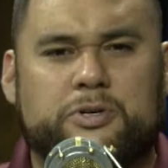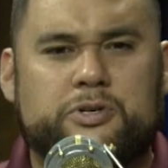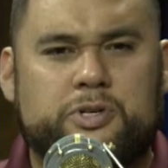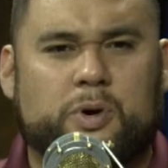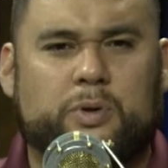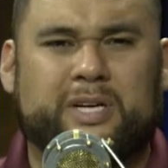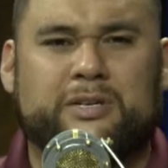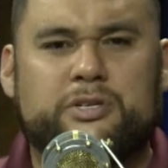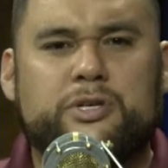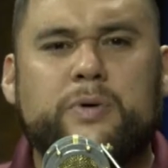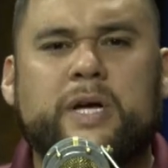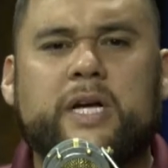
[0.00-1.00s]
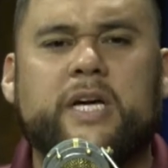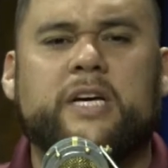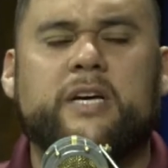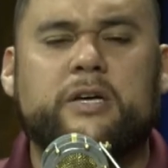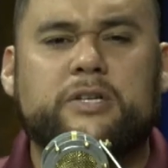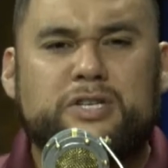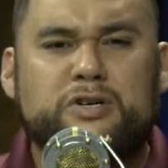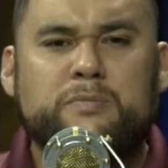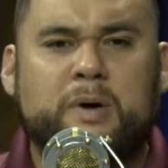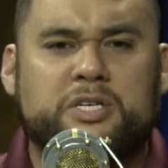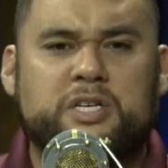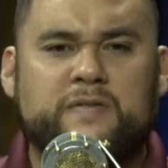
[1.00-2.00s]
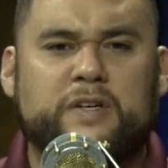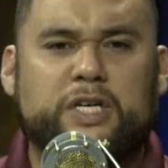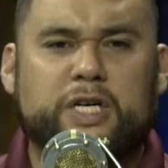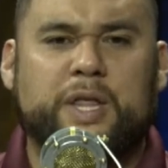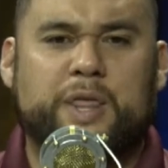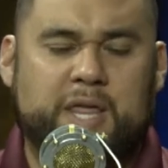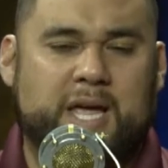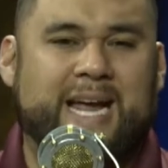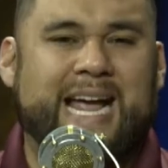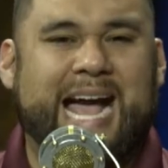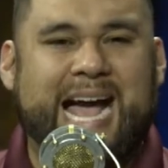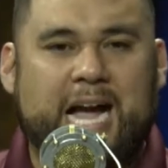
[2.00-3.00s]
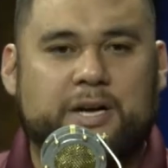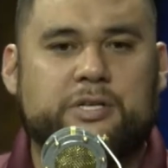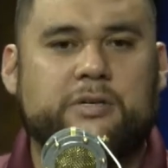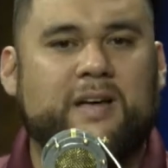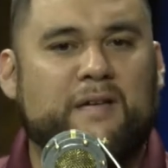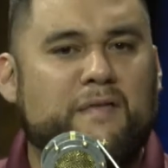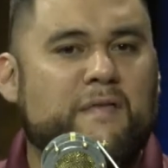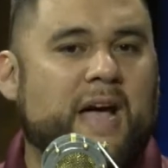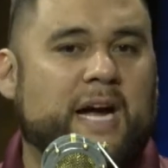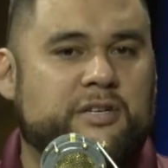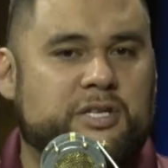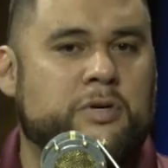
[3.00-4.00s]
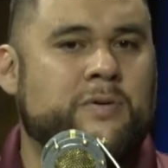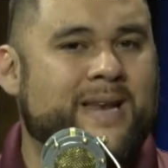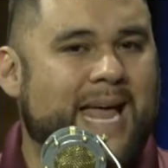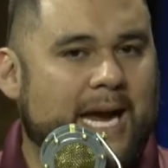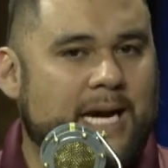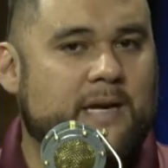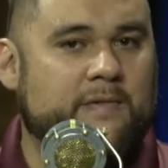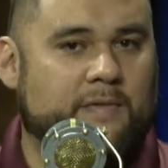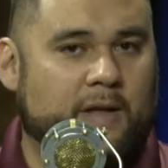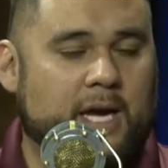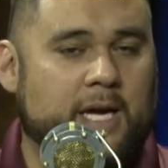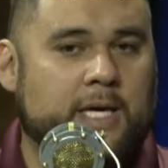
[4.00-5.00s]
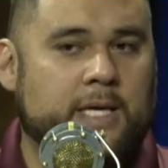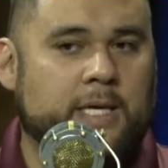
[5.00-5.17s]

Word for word: you're told, can doing too much of a good thing actually affect you negatively?